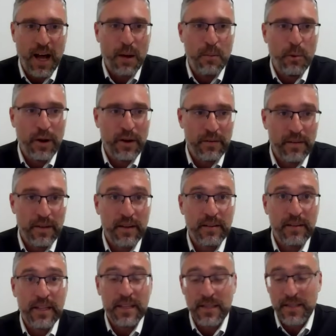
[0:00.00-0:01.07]
uh, where there
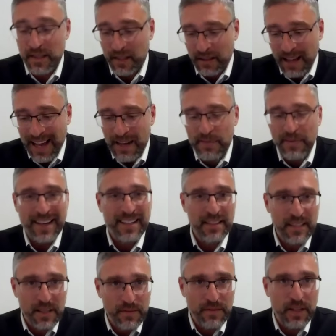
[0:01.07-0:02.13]
is a lot of
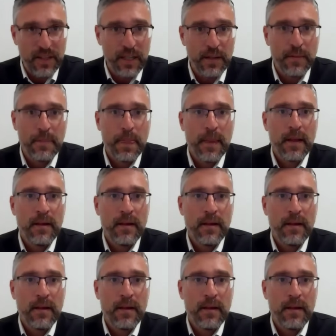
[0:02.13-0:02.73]
activity